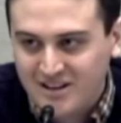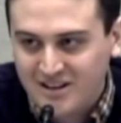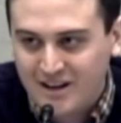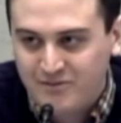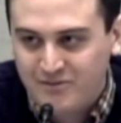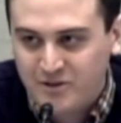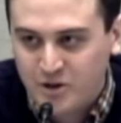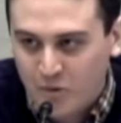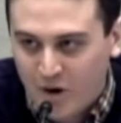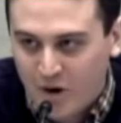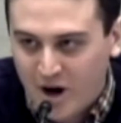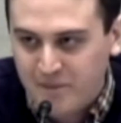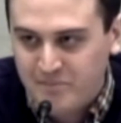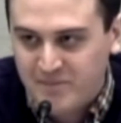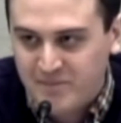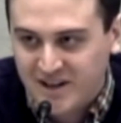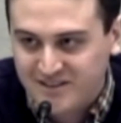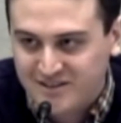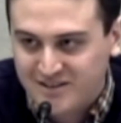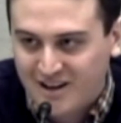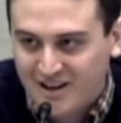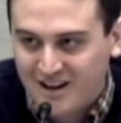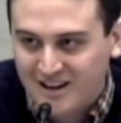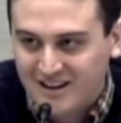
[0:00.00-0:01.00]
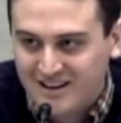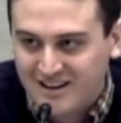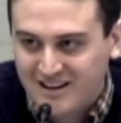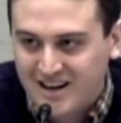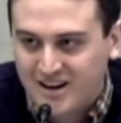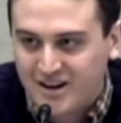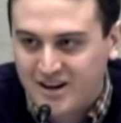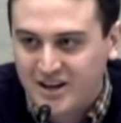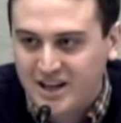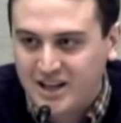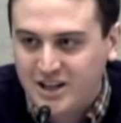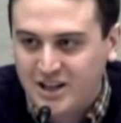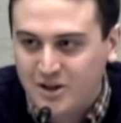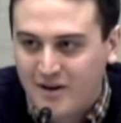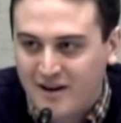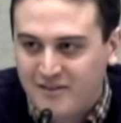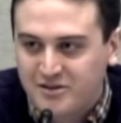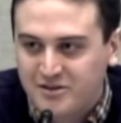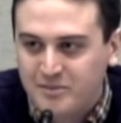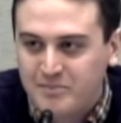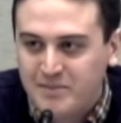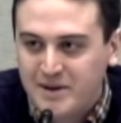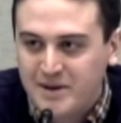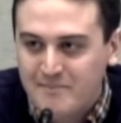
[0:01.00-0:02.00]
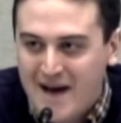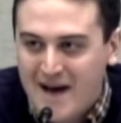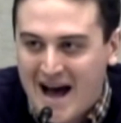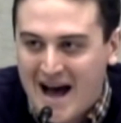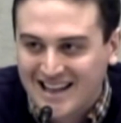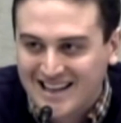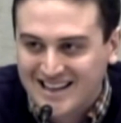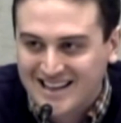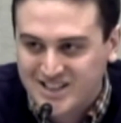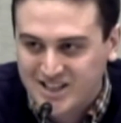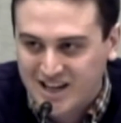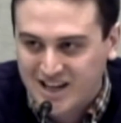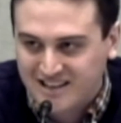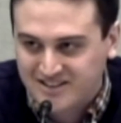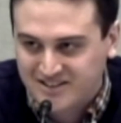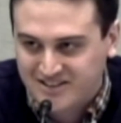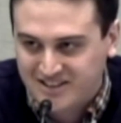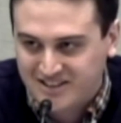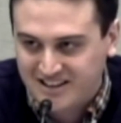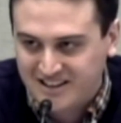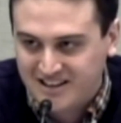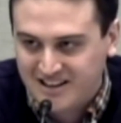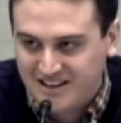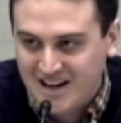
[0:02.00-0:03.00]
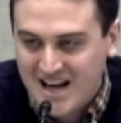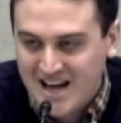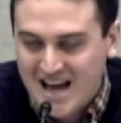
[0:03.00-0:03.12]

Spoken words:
If you want to build solidarity, you have to be maladjusted.